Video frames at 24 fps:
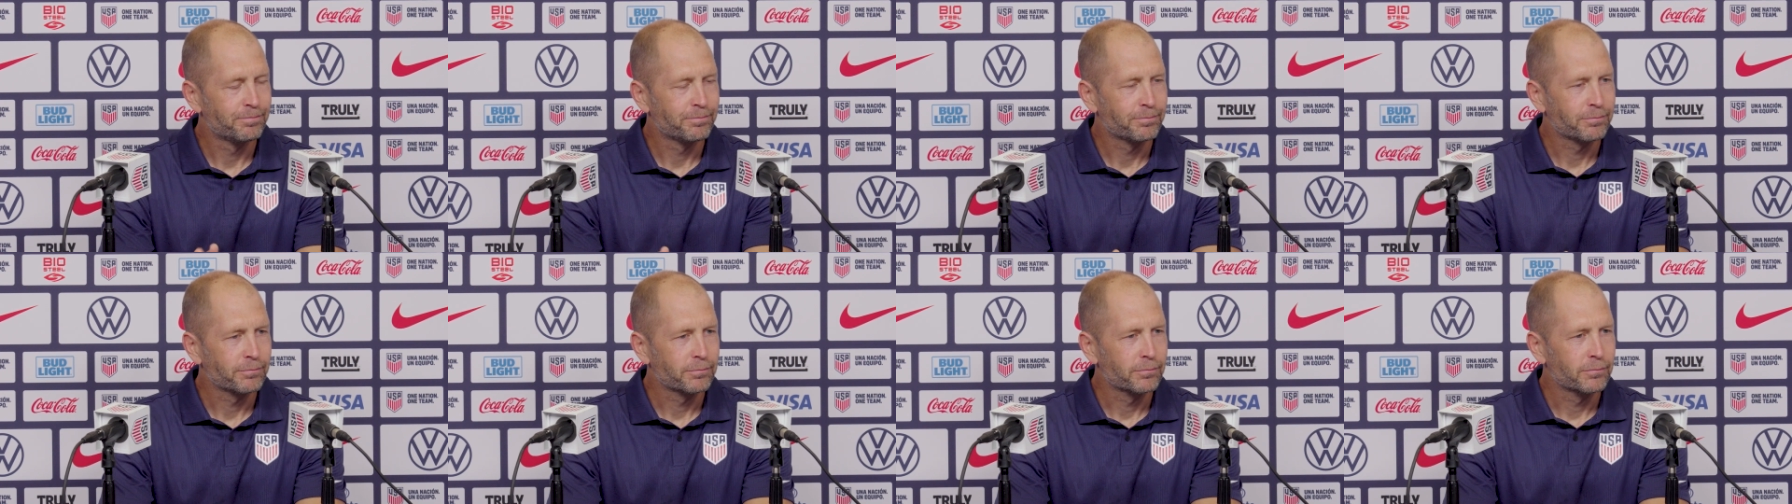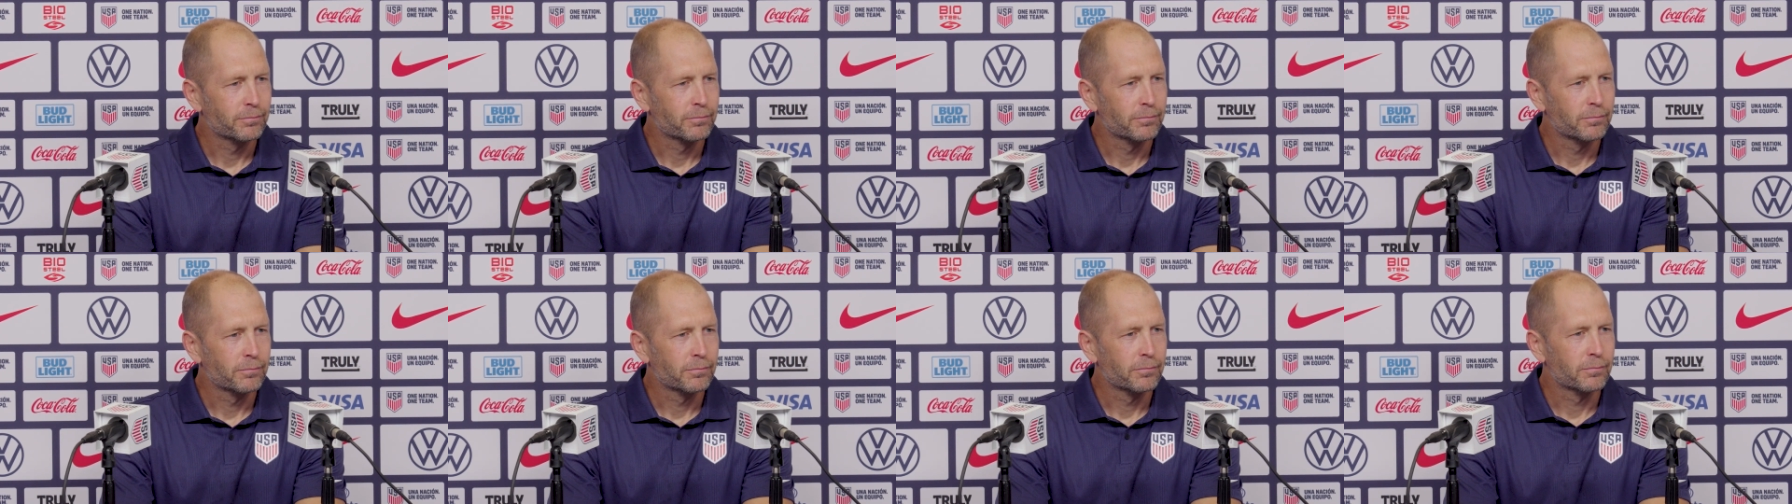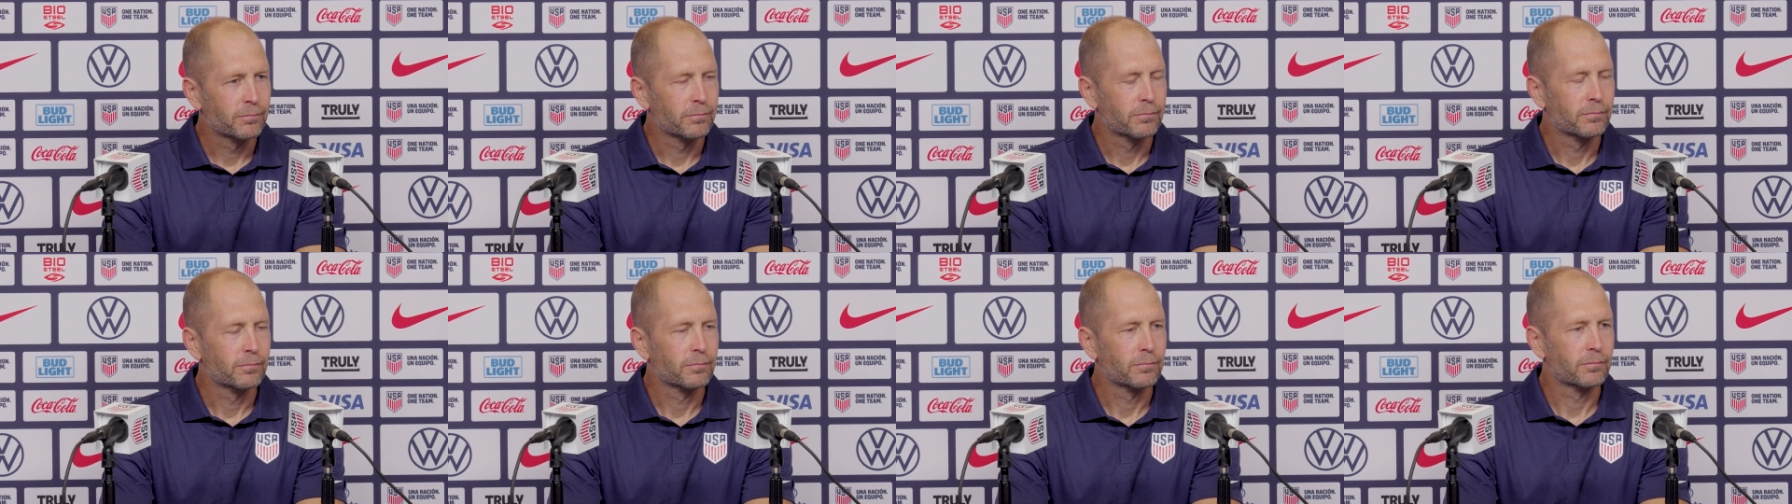What,
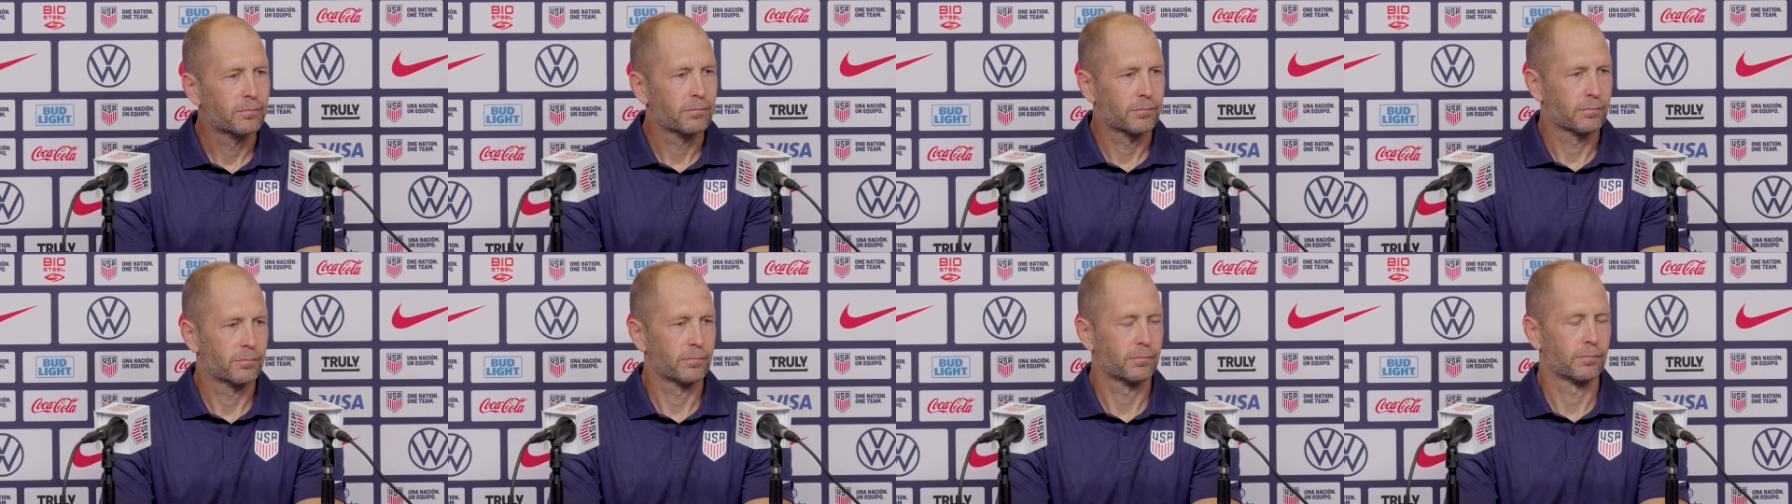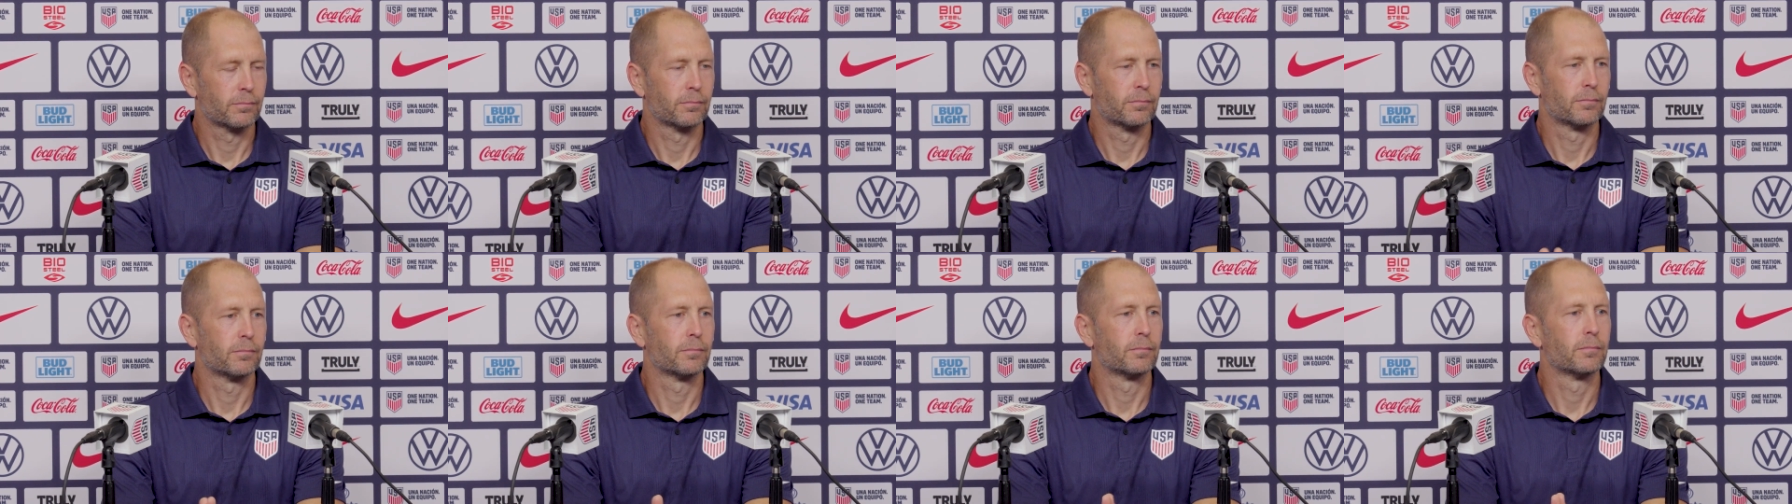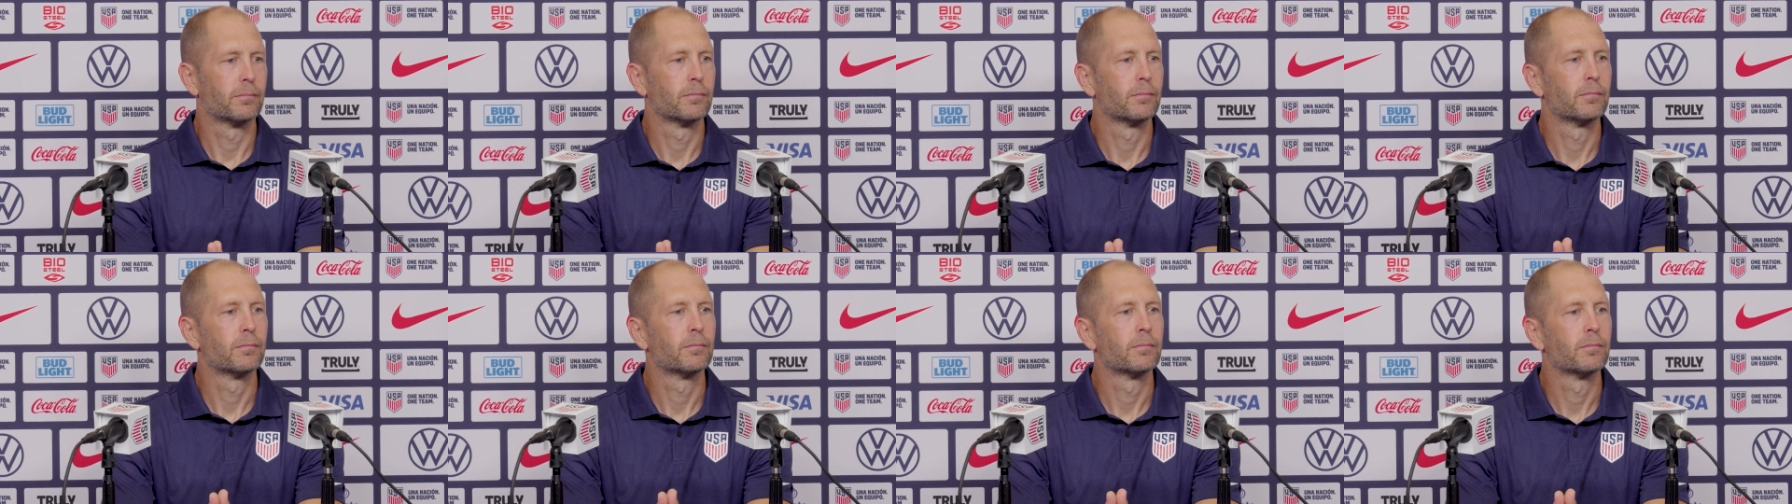um, what are.
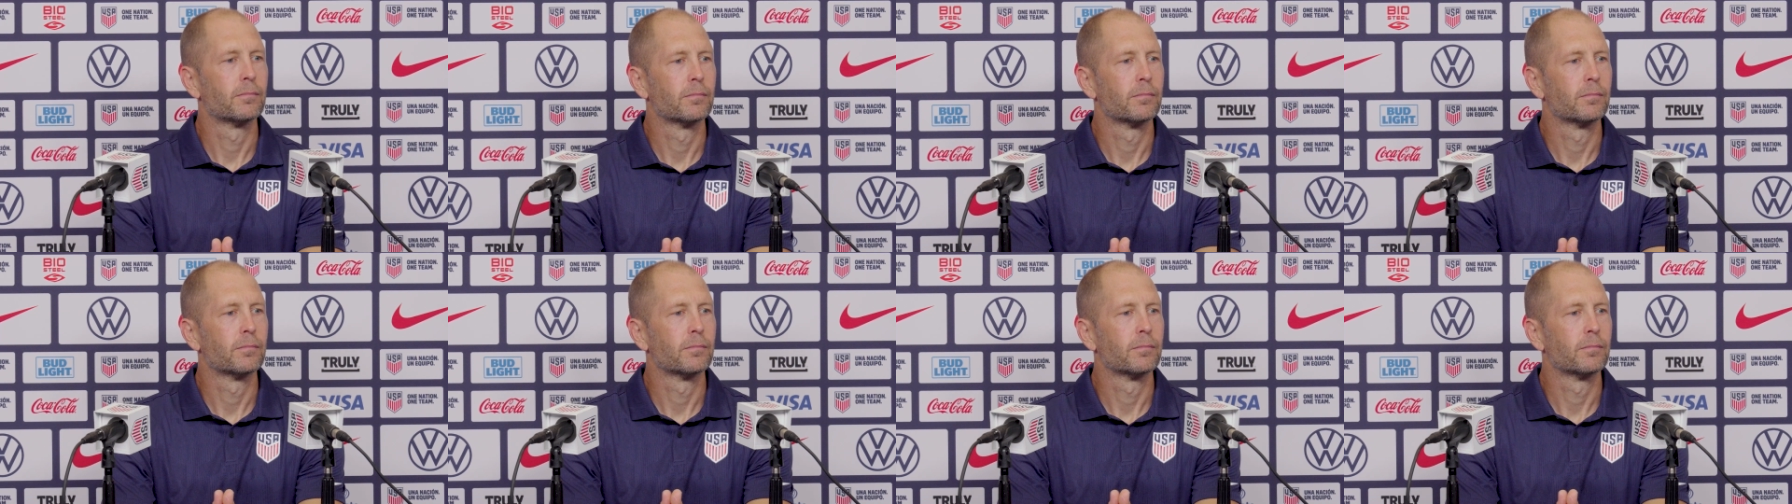Uh